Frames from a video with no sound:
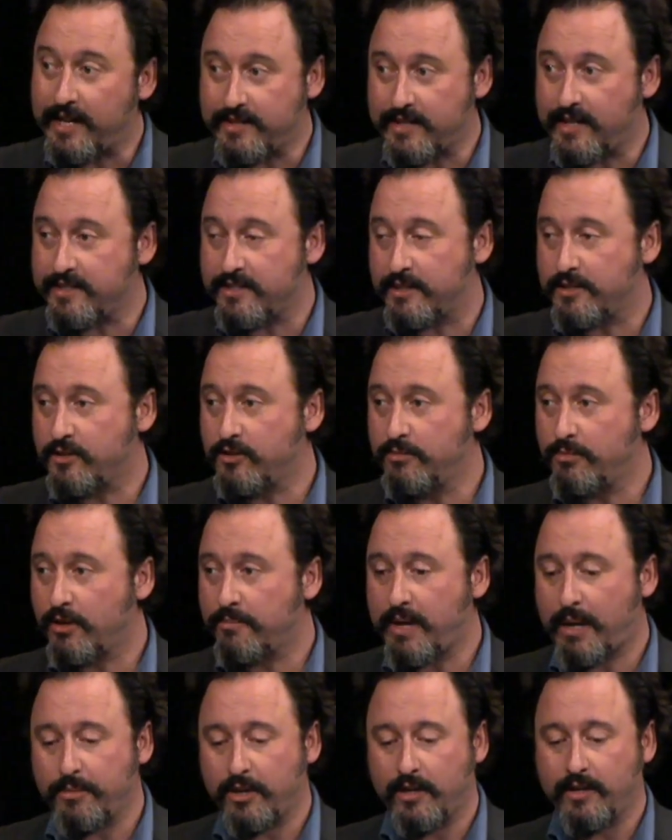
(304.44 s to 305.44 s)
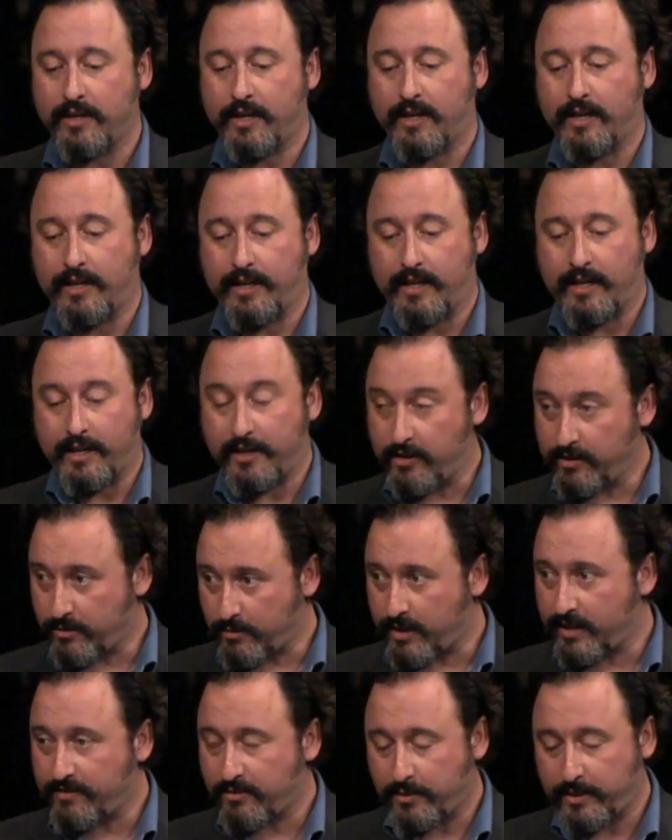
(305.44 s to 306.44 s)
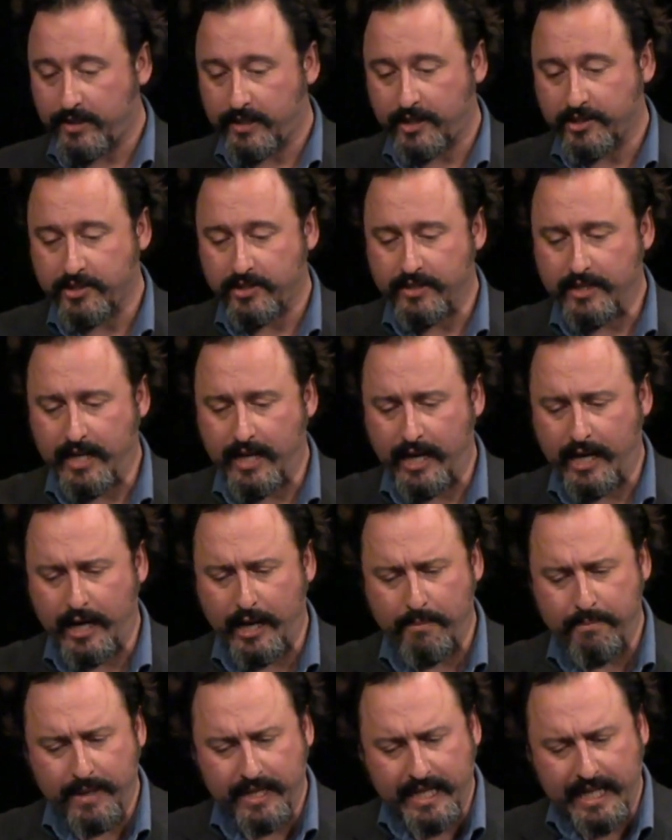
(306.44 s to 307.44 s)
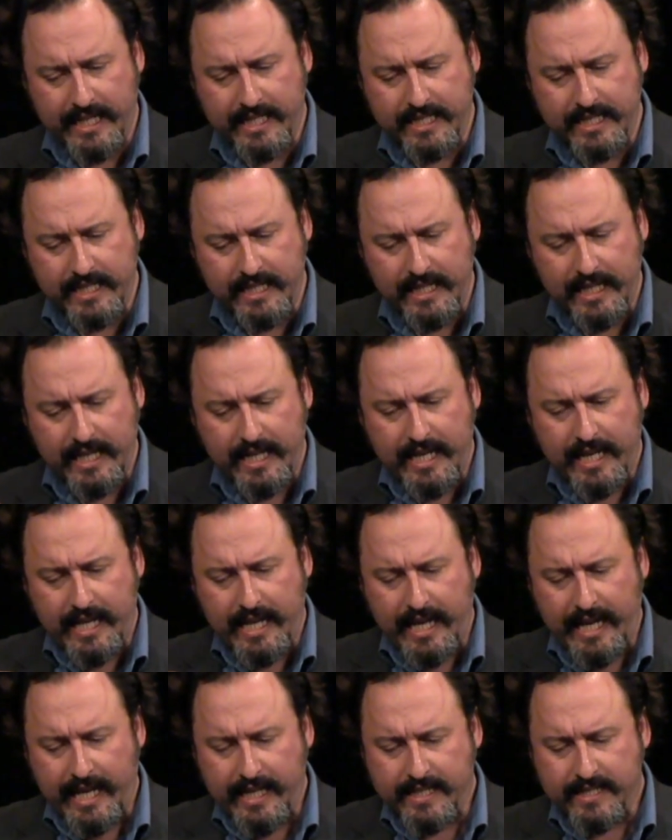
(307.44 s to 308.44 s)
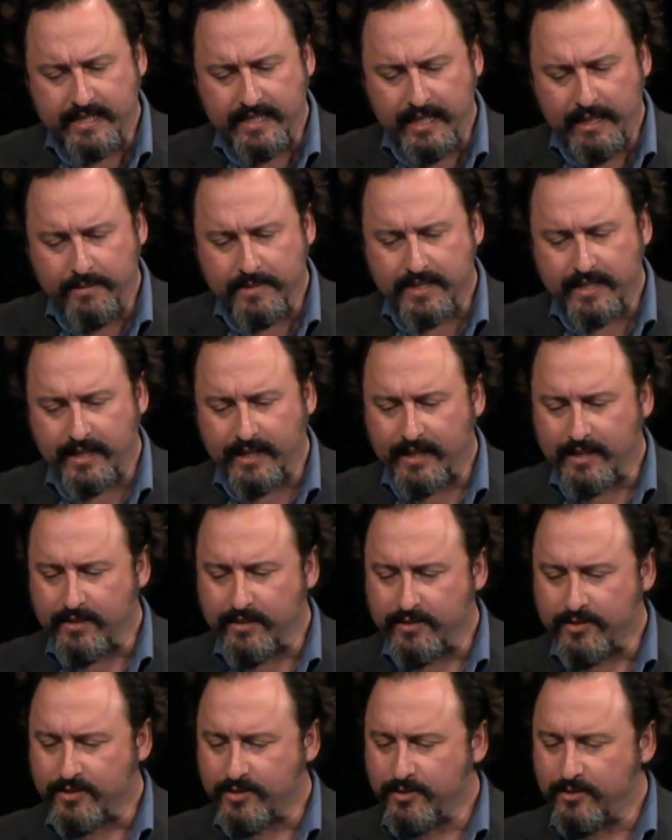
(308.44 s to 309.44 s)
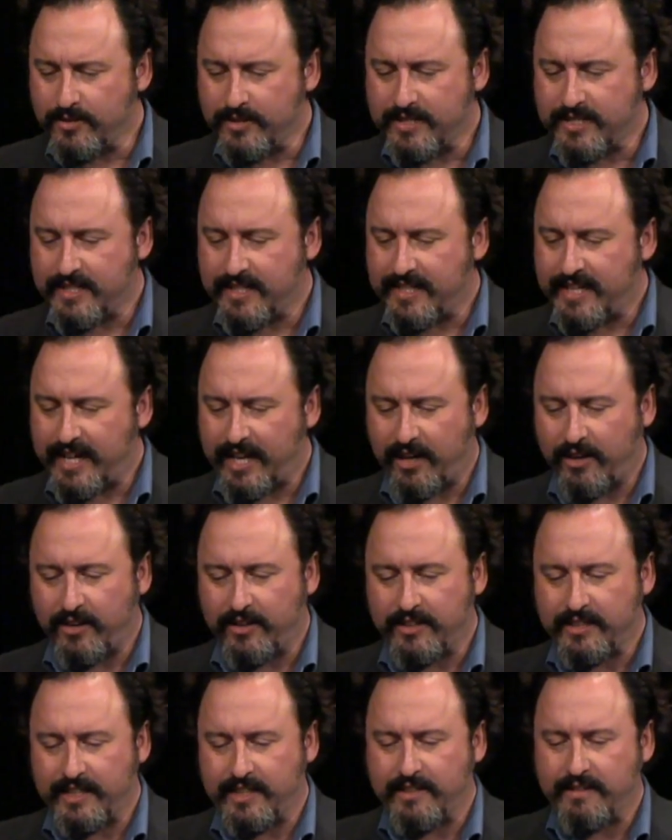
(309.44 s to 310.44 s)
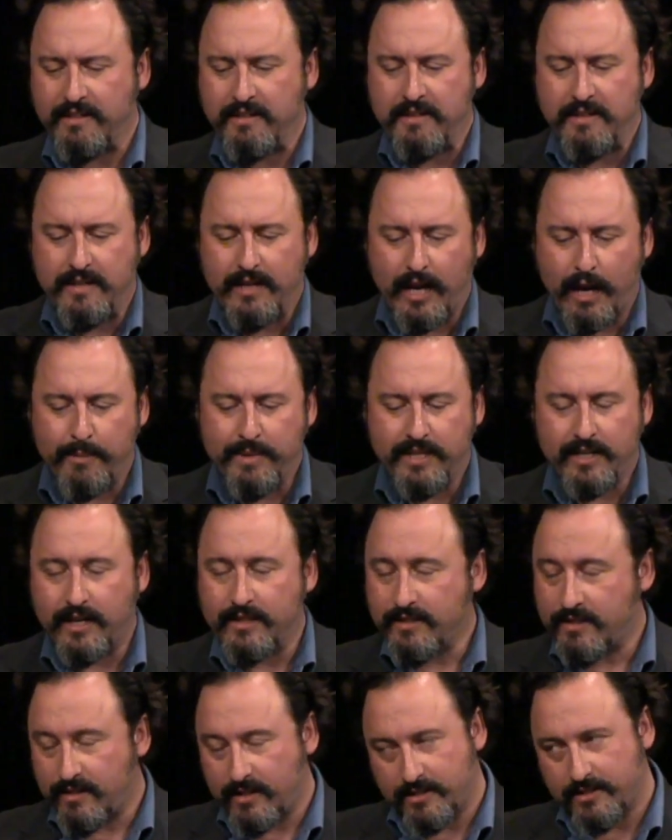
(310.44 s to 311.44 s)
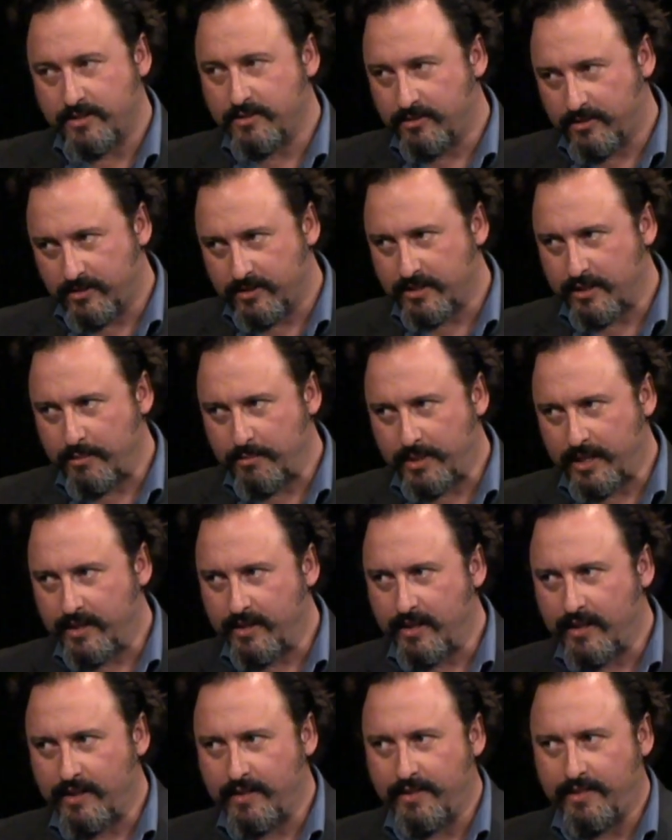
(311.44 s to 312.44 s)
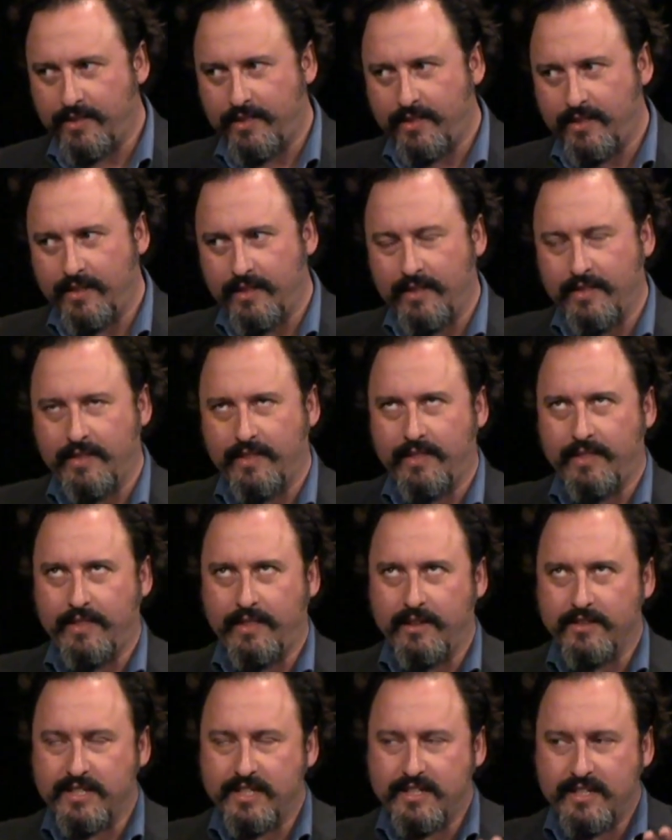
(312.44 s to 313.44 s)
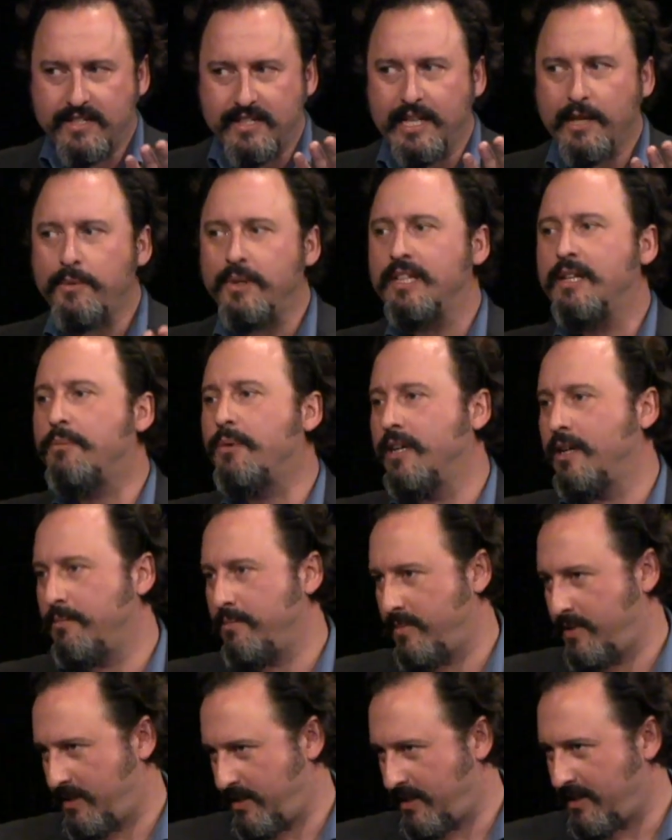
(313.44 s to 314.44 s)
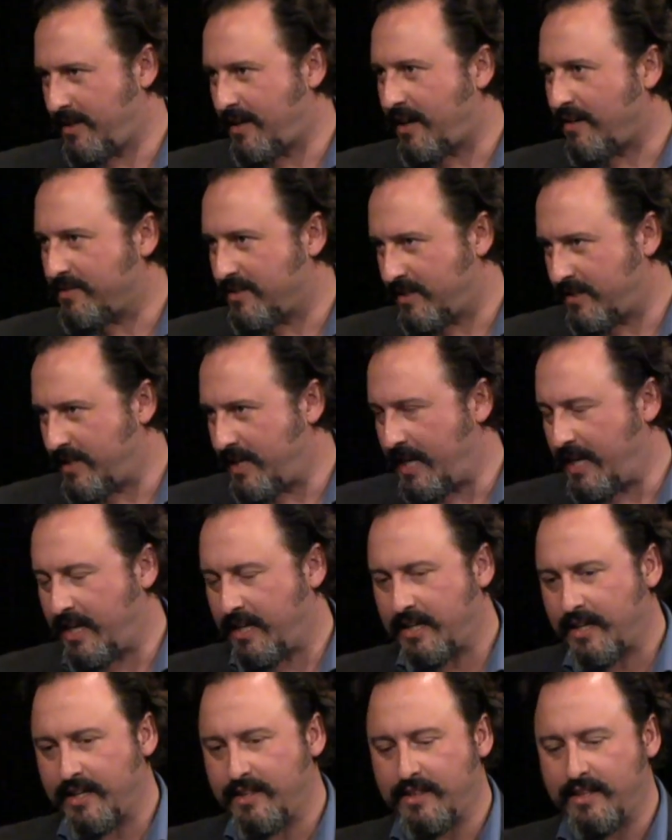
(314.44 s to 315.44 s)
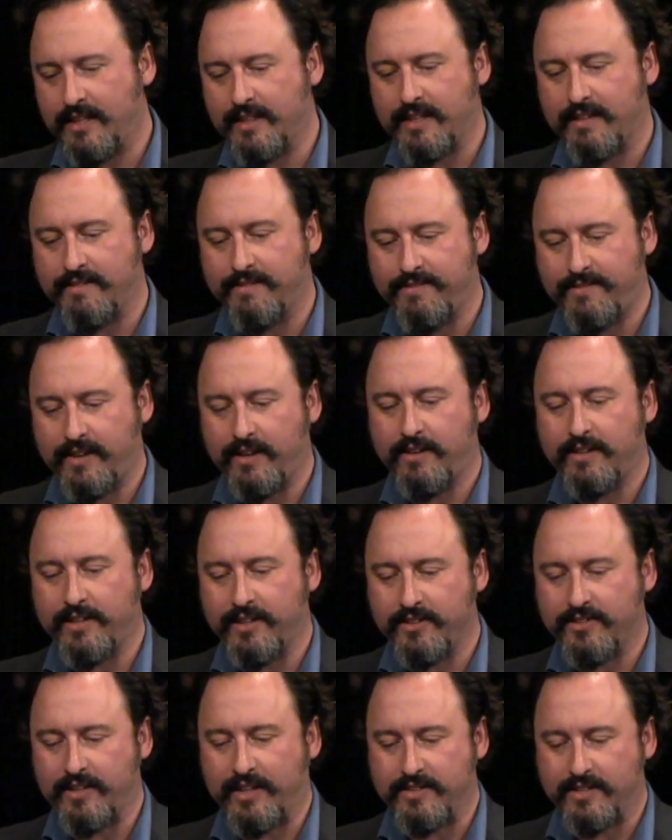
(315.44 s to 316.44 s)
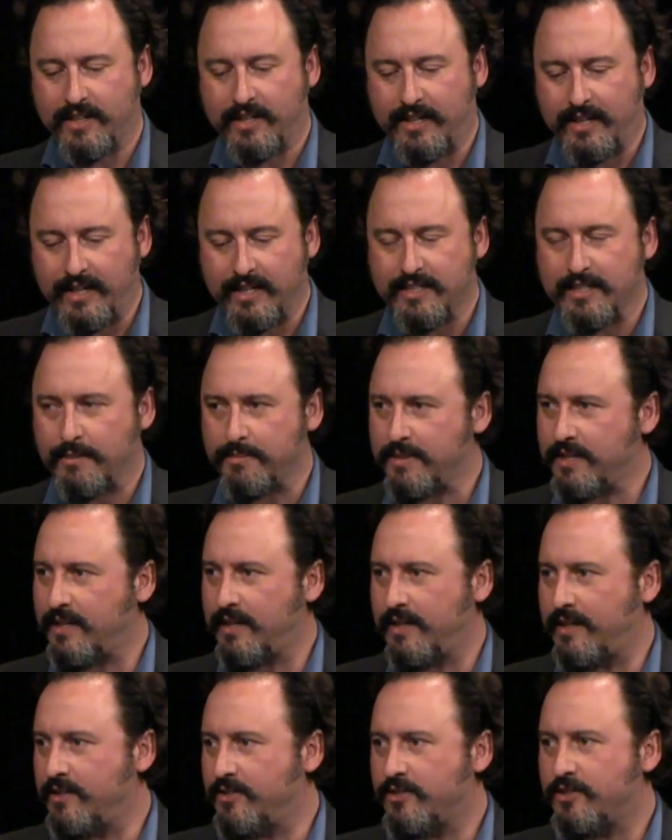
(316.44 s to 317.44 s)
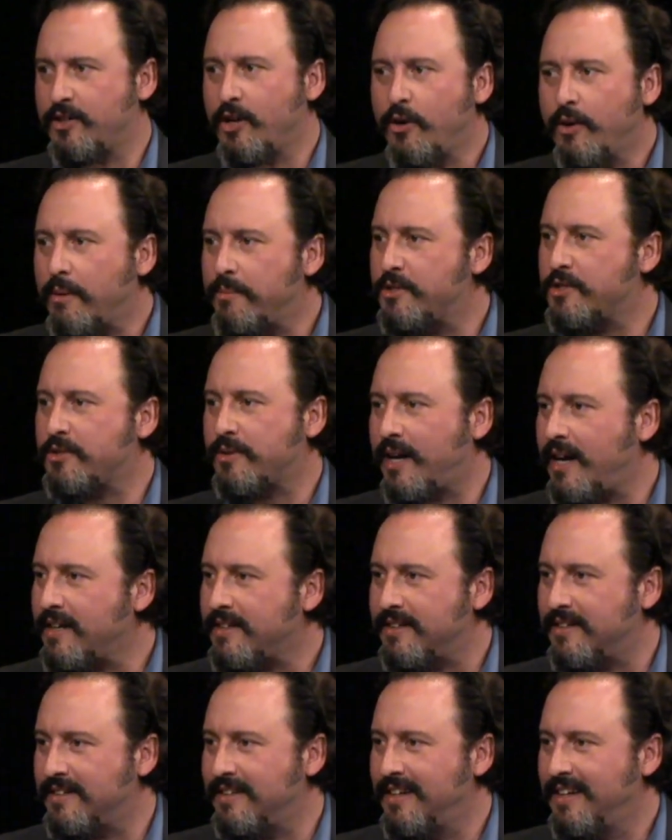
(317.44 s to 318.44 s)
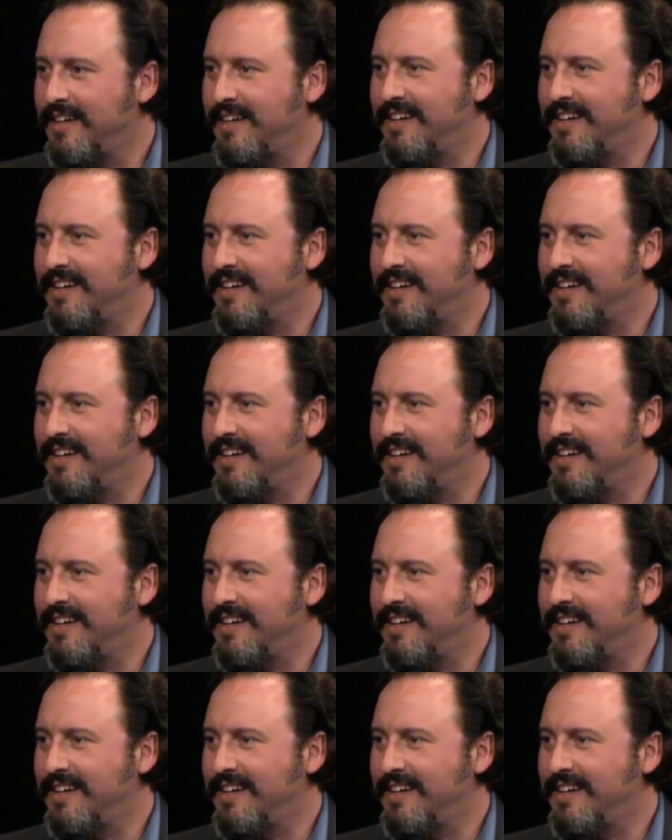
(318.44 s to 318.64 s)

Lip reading: As a school board member, and I know you're running for re-election, but it seems like school is an inherently, not to knock schools, but there's a disequilibrium often. And I think that fairness as a concept is so abstracted